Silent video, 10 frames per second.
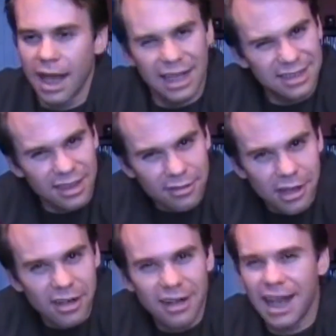As a
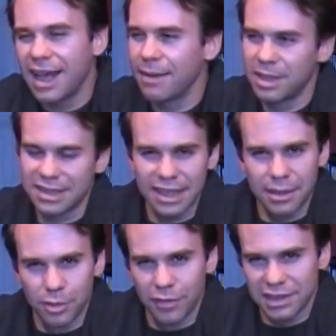thriller, I'm going to say
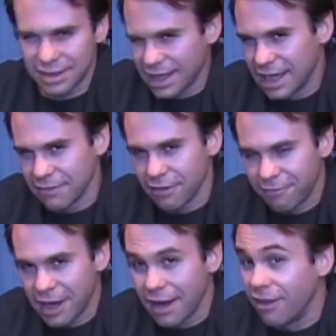the movie's kind of a
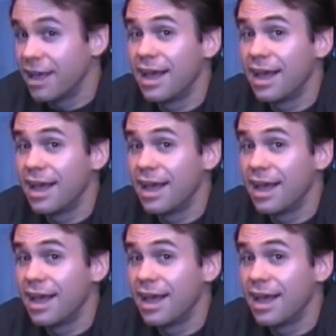fail.